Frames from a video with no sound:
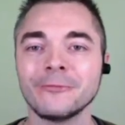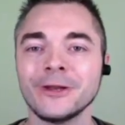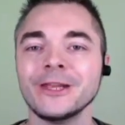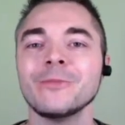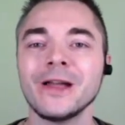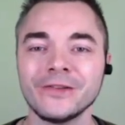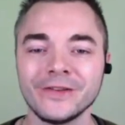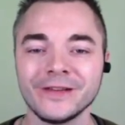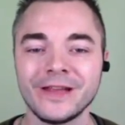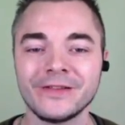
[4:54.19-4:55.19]
winning
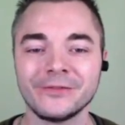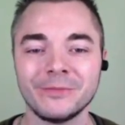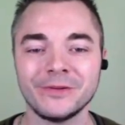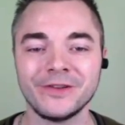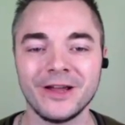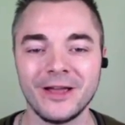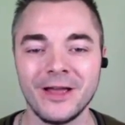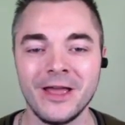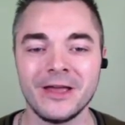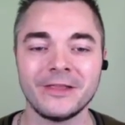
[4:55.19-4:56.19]
matches against
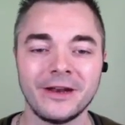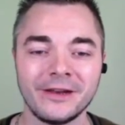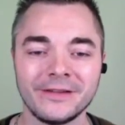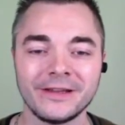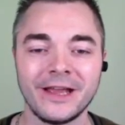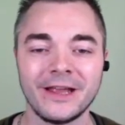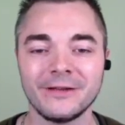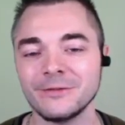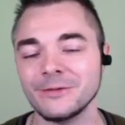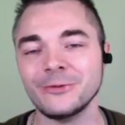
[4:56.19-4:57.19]
Tripitaka than it is
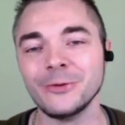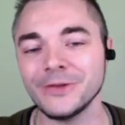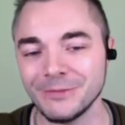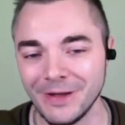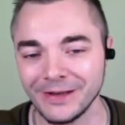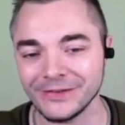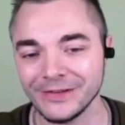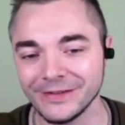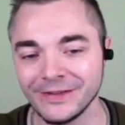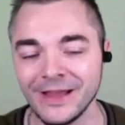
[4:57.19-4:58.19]
again losing
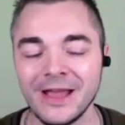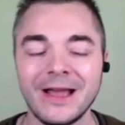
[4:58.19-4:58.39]
matches.